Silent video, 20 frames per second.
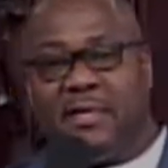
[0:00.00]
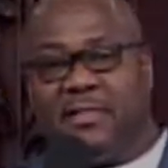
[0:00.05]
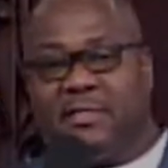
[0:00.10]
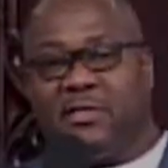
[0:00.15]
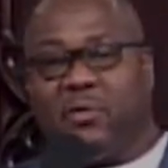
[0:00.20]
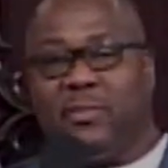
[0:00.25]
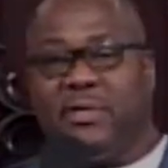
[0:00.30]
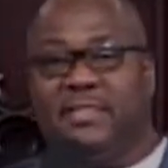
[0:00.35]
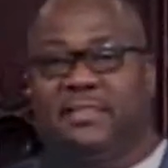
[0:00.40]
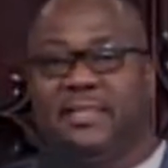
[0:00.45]

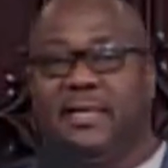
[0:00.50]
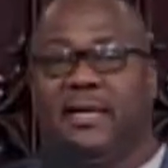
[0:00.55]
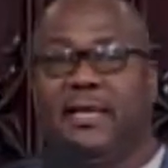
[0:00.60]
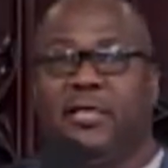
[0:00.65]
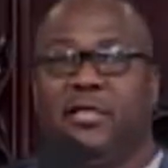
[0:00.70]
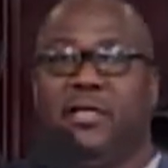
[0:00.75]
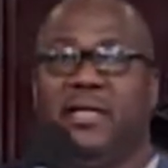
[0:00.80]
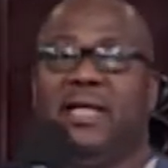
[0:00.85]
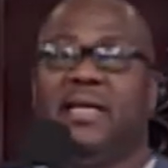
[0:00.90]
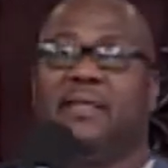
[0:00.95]
So we see a
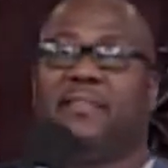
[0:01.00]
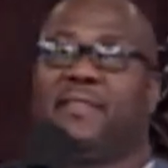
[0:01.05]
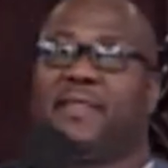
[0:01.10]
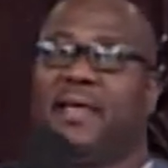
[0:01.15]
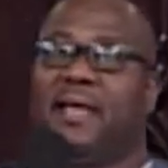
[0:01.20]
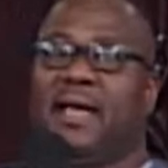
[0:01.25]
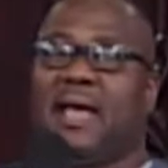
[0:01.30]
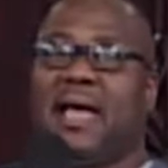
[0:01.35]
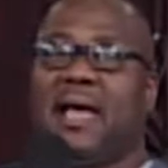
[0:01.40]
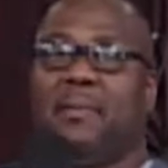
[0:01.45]
unique
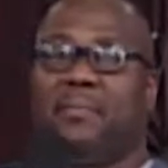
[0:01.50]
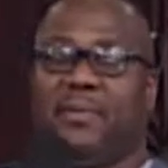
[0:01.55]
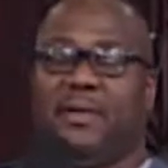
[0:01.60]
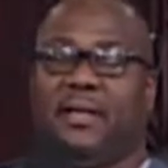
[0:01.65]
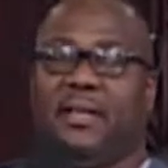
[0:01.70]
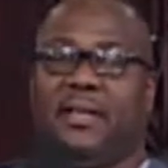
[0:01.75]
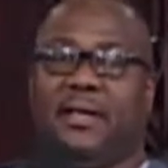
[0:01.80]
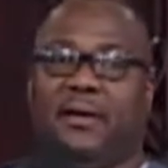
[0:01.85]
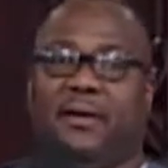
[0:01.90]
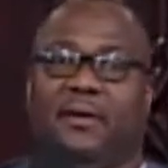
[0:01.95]
thing
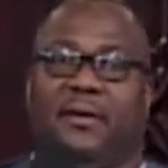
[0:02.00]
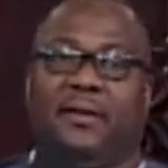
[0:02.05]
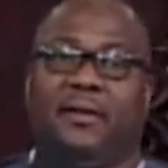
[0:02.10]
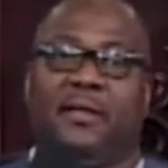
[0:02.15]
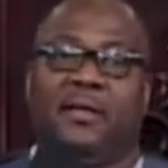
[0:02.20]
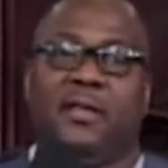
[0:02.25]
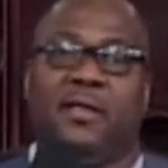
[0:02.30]
happening here.